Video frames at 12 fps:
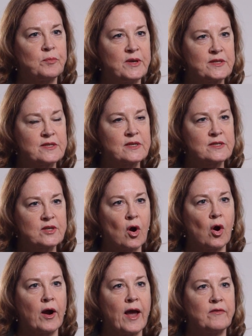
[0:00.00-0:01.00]
pieces
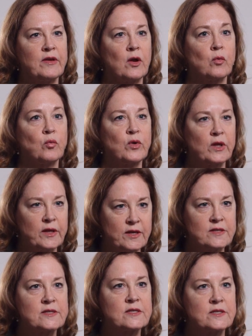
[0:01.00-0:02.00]
are having a really
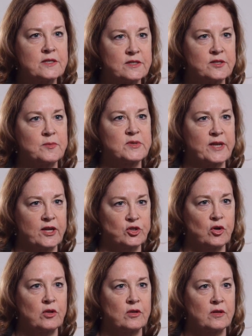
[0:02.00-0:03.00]
consistent sleep
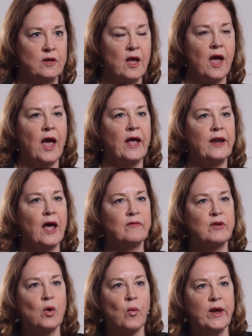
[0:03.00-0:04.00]
schedule and
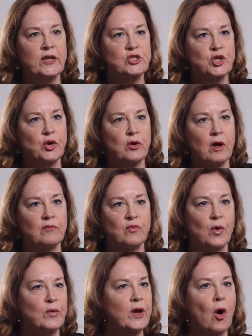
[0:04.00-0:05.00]
having a way to turn off
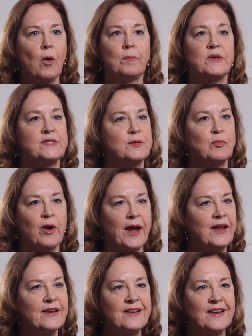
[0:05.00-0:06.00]
what we call busy
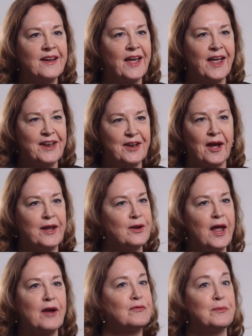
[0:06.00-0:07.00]
brain at night.
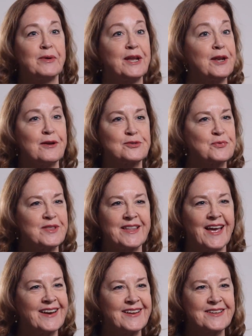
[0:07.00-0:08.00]
Everybody knows what
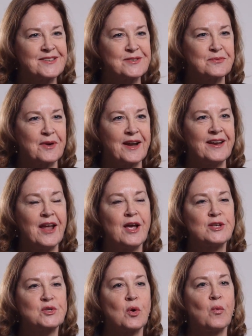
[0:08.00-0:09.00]
that is, right?
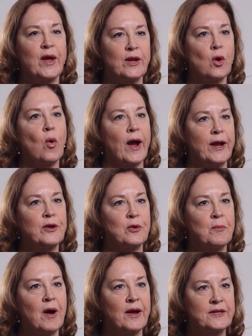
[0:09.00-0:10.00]
So, a way to quiet your
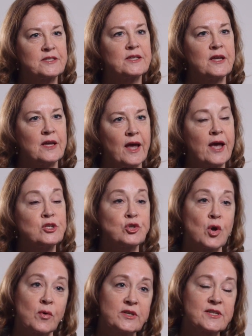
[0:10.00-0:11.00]
mind as
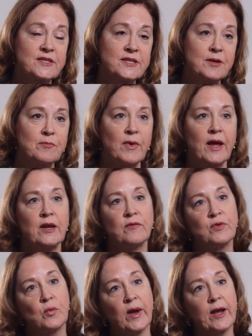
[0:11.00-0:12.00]
you're going to sleep and
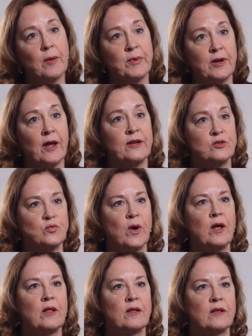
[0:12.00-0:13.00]
if you wake up at night as well.